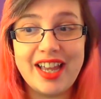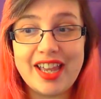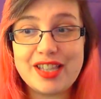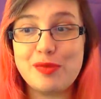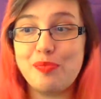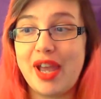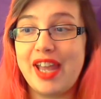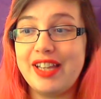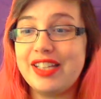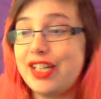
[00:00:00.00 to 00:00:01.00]
is
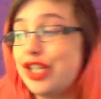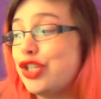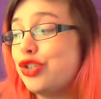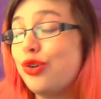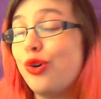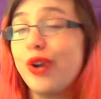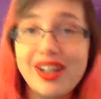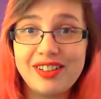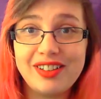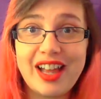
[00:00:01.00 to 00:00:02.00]
made an
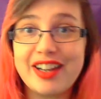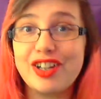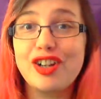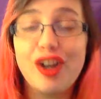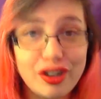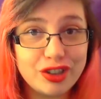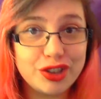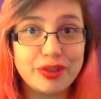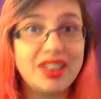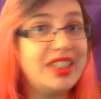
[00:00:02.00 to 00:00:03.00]
historical and
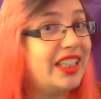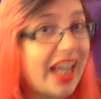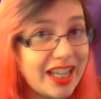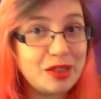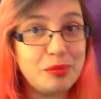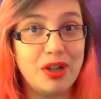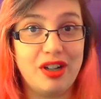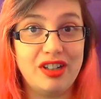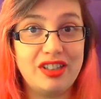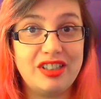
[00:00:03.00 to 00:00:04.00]
cultural
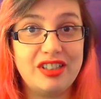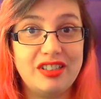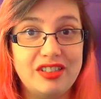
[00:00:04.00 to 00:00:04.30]
landmark.